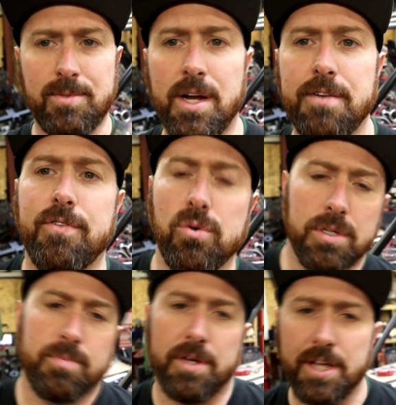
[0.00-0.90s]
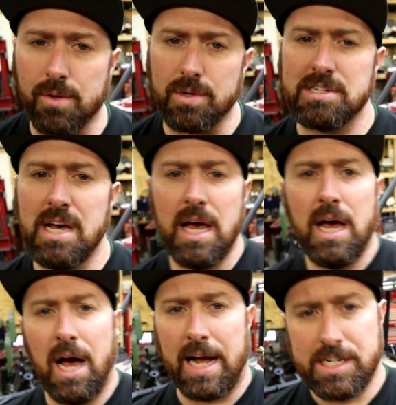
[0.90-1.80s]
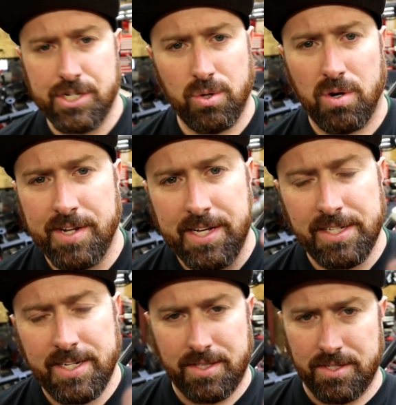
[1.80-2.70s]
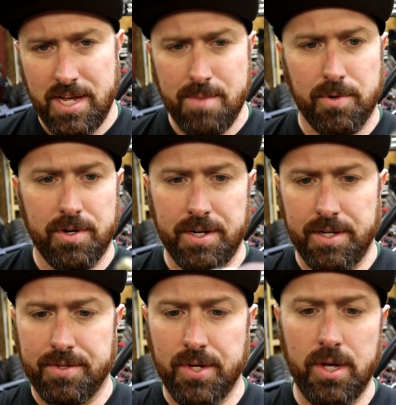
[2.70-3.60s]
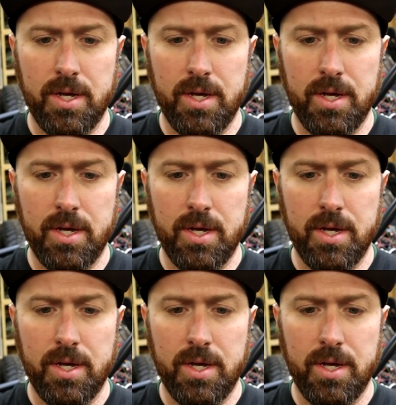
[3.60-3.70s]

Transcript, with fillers: trying to focus, but anyways, I can shorten it and cut the taper in it,